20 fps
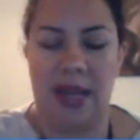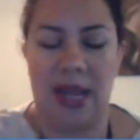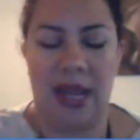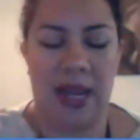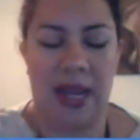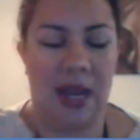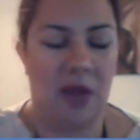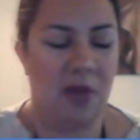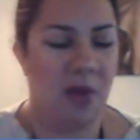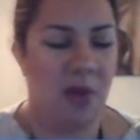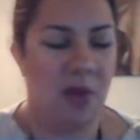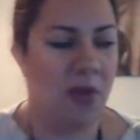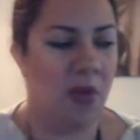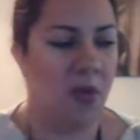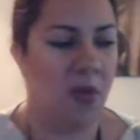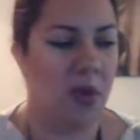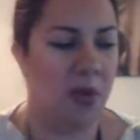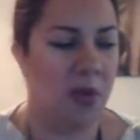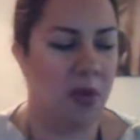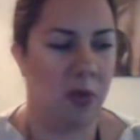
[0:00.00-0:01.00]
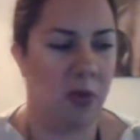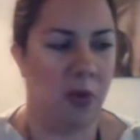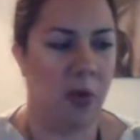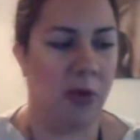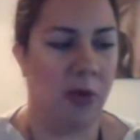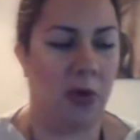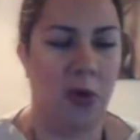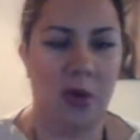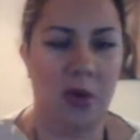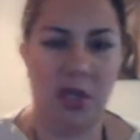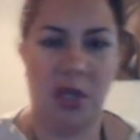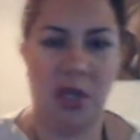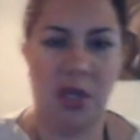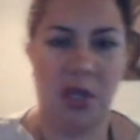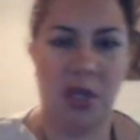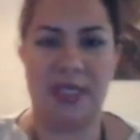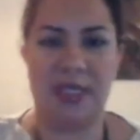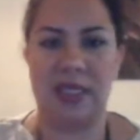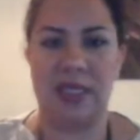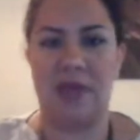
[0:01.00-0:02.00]
And I remember we were going to a
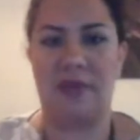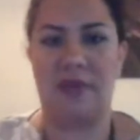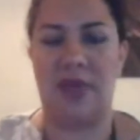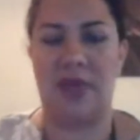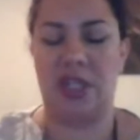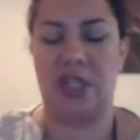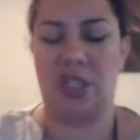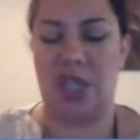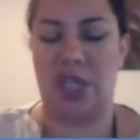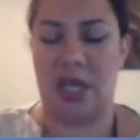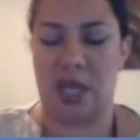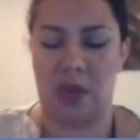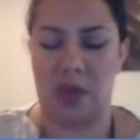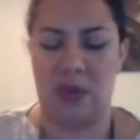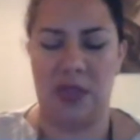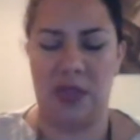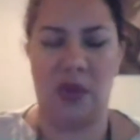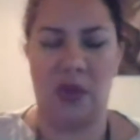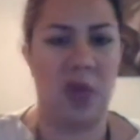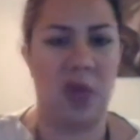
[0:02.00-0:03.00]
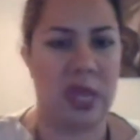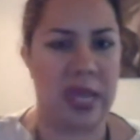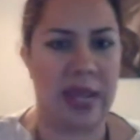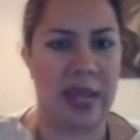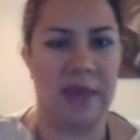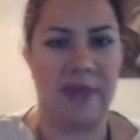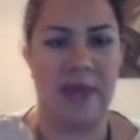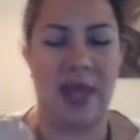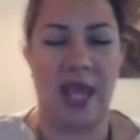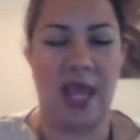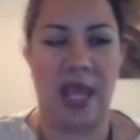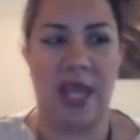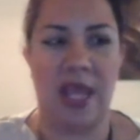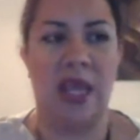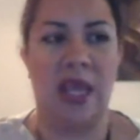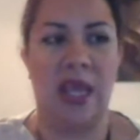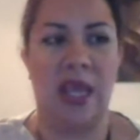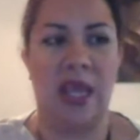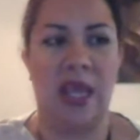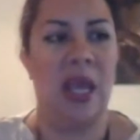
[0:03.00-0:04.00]
business convention. It was a weekend
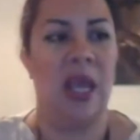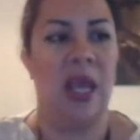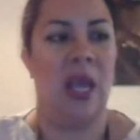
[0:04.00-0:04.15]
thing.